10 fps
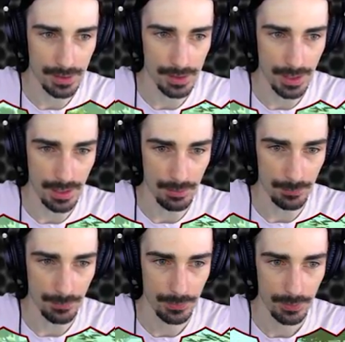
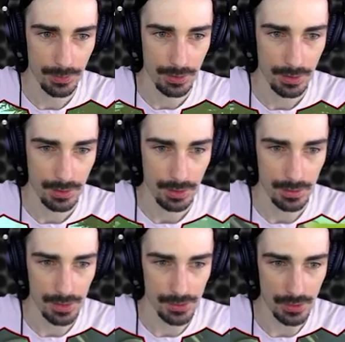itself,
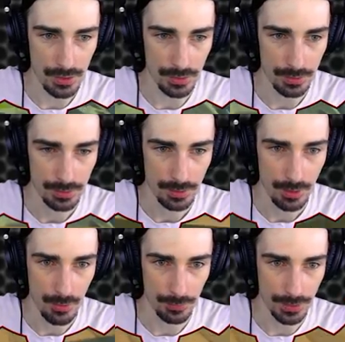and this will
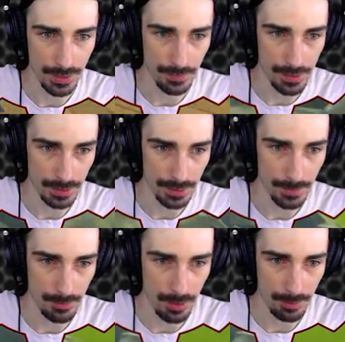hopefully give us a little
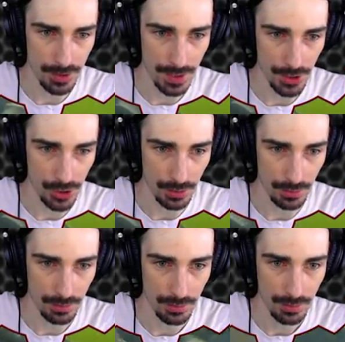bit more
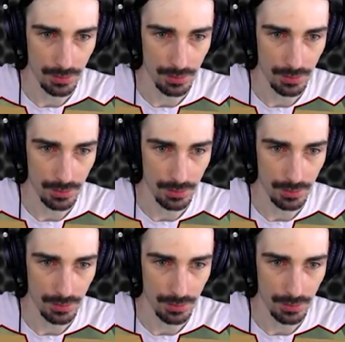protection